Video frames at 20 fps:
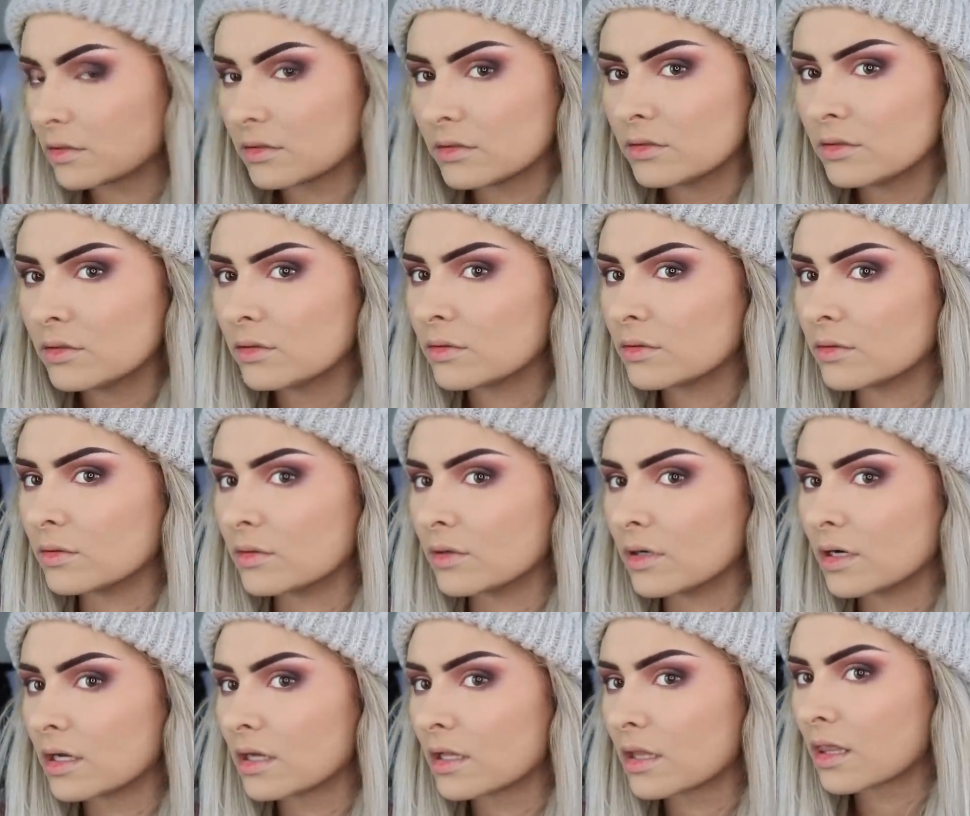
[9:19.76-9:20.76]

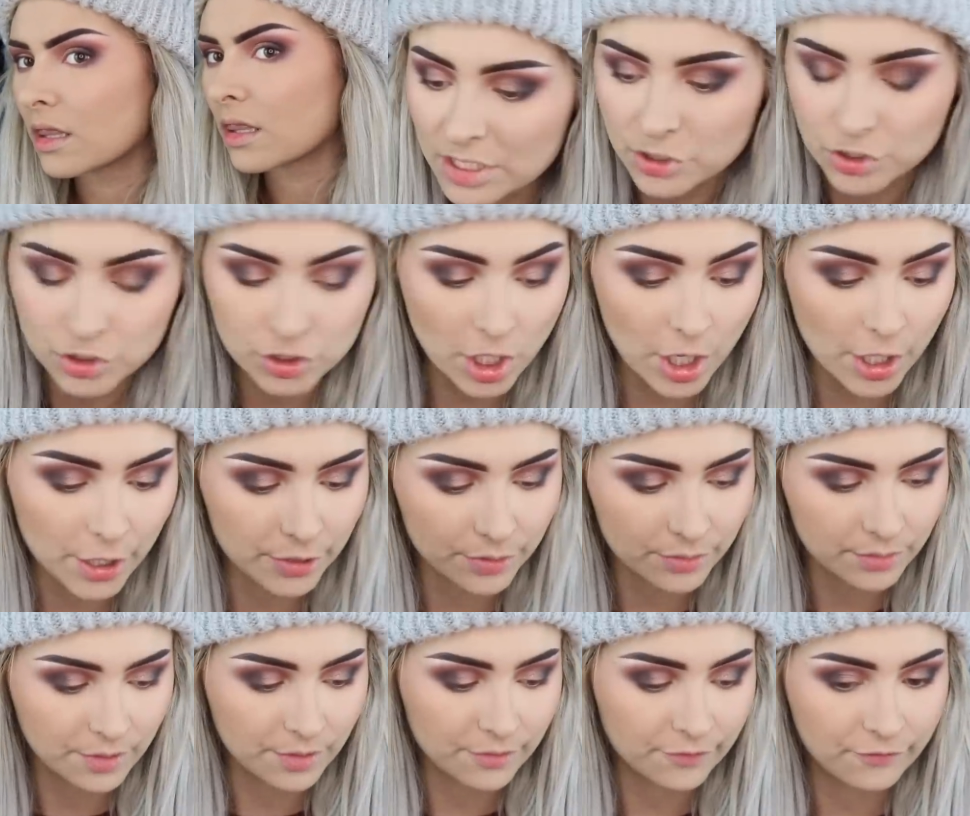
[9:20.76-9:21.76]
Ooh.
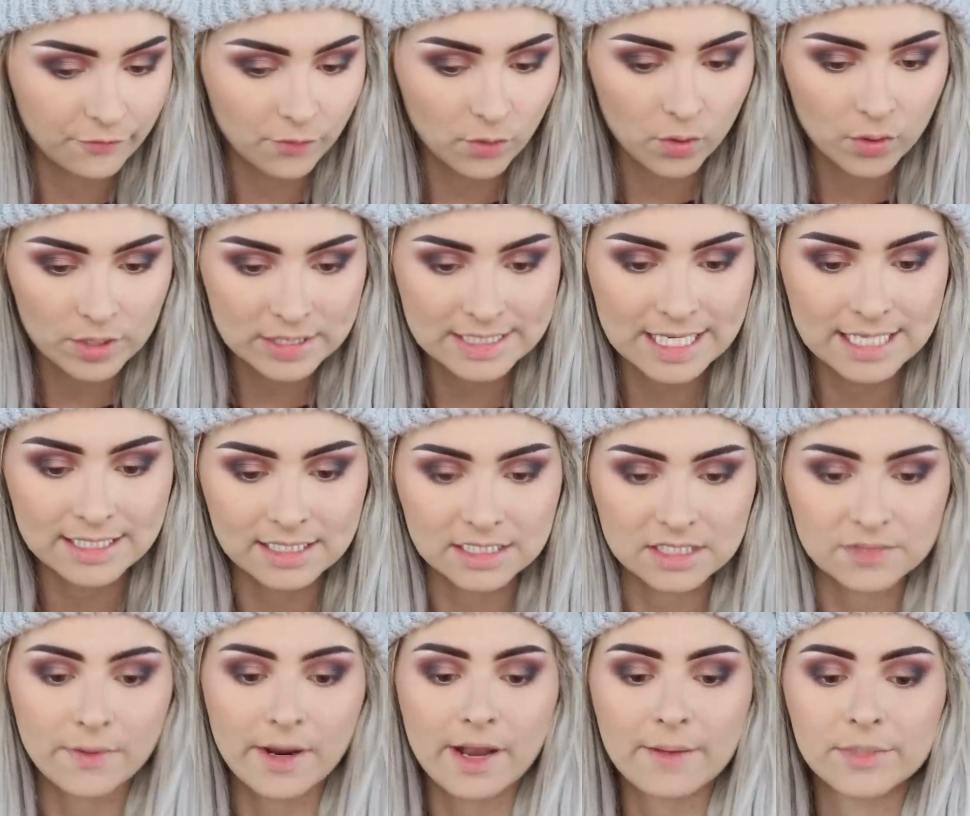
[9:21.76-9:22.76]
So, for setting
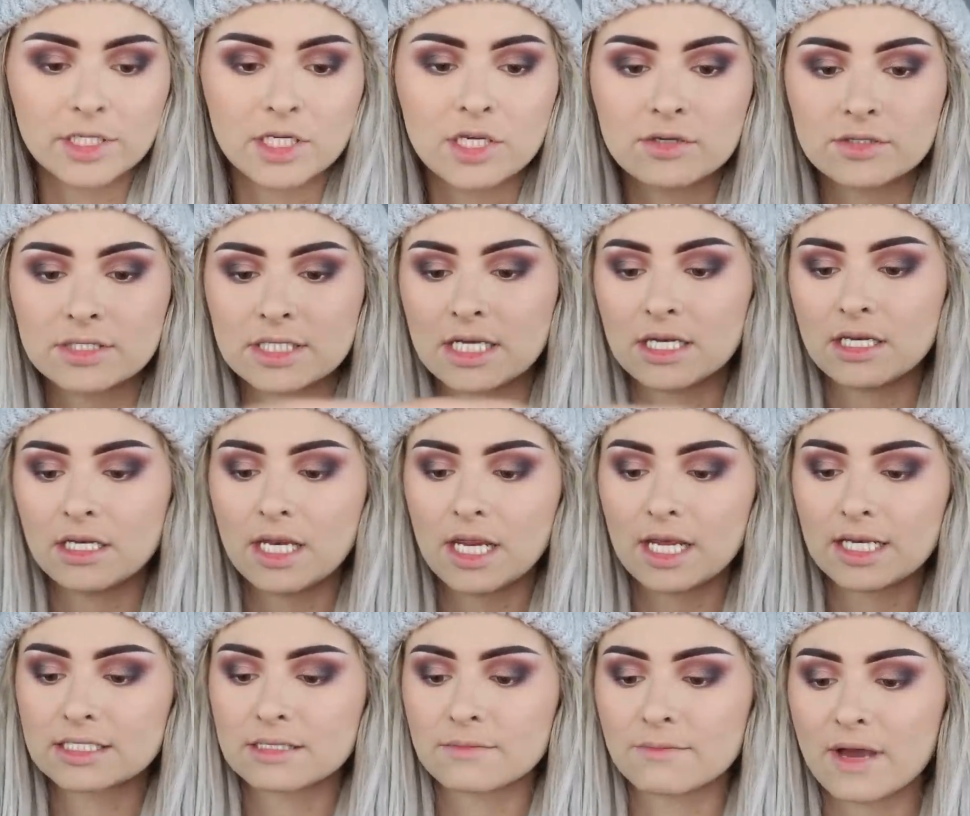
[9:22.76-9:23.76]
spray, I'm gonna use the
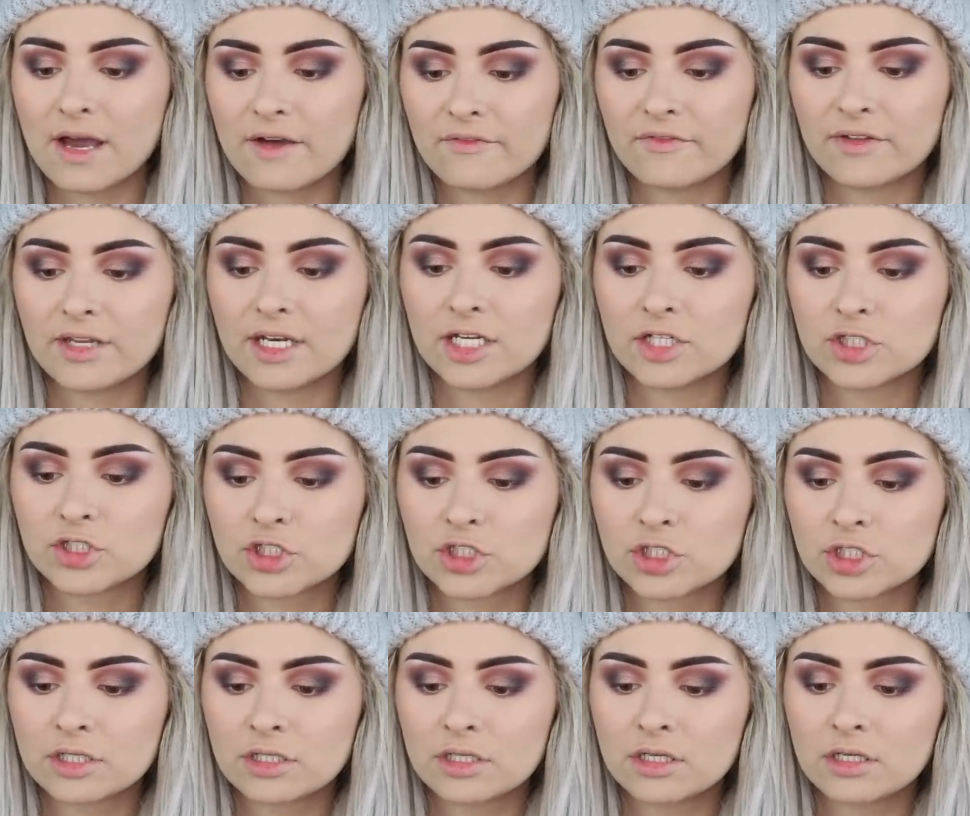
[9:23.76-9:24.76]
NYX Matte
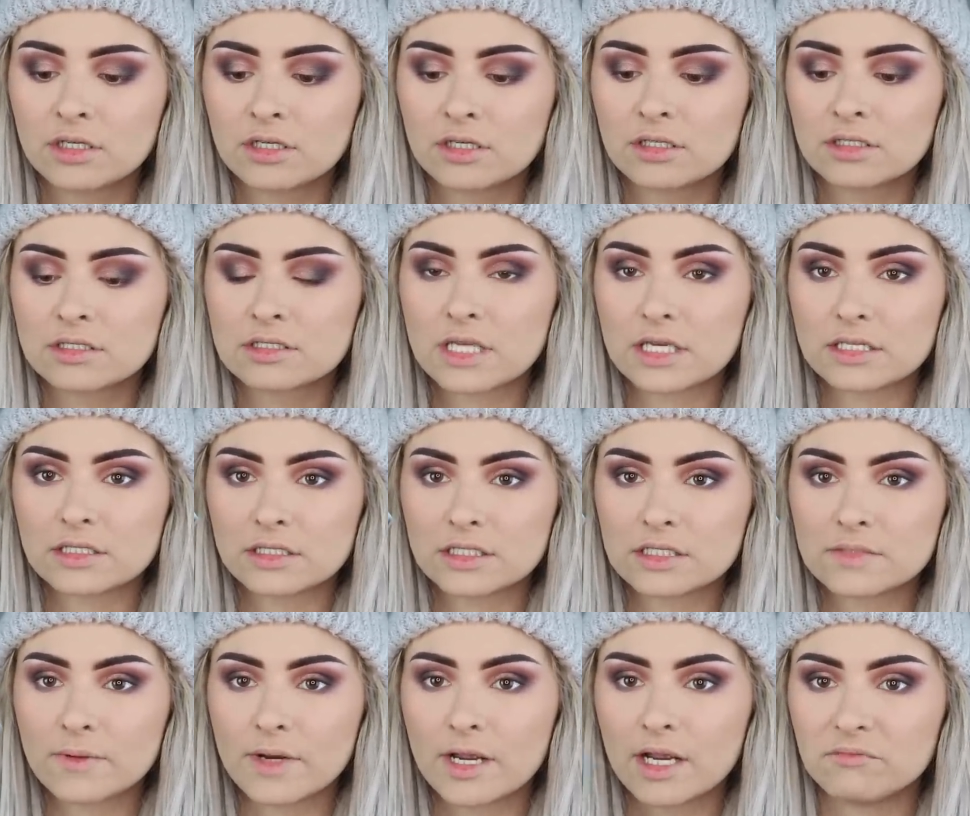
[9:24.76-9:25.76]
Finish setting
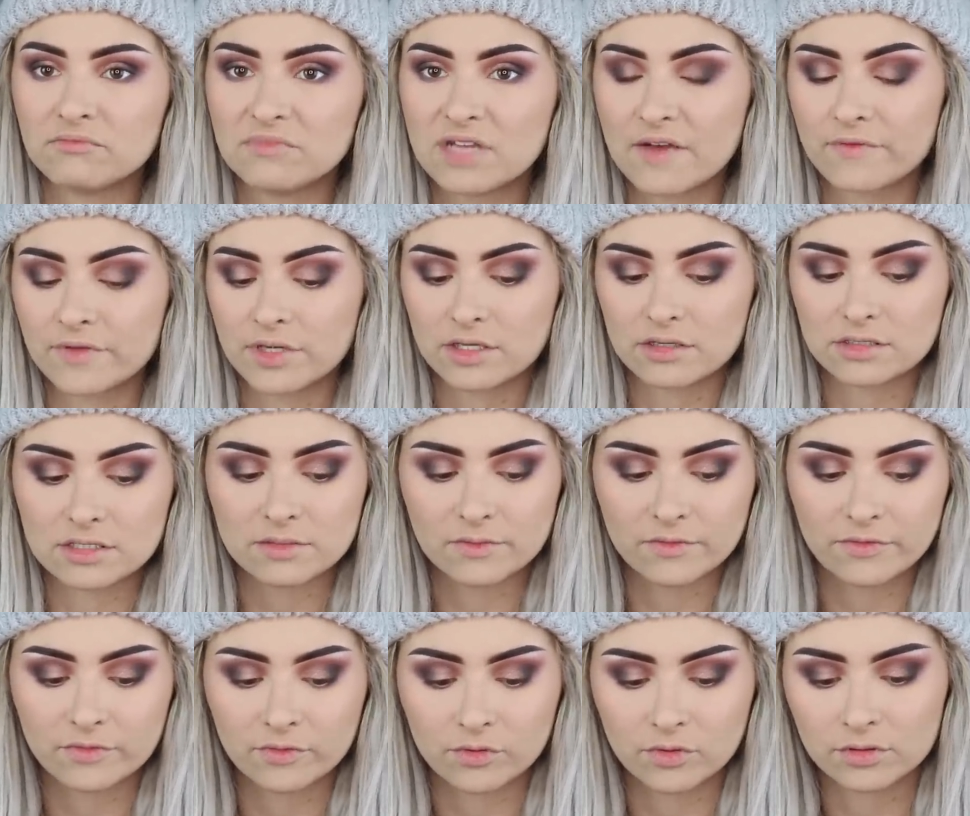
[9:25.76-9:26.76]
spray. Never used it
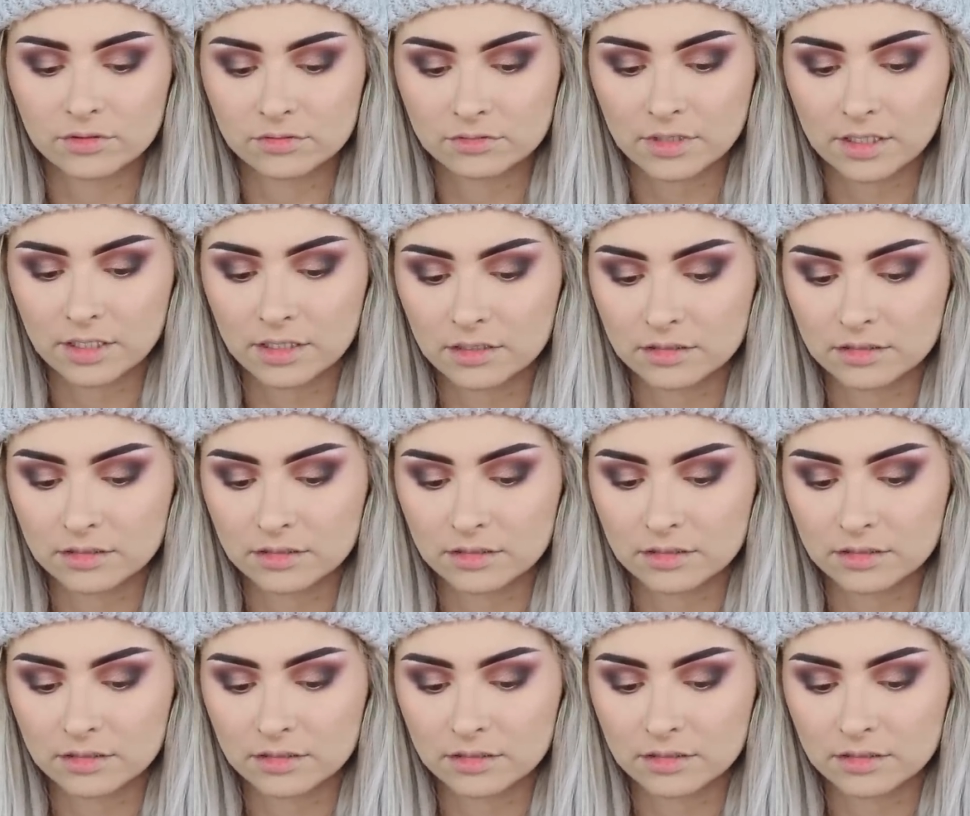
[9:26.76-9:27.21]
before.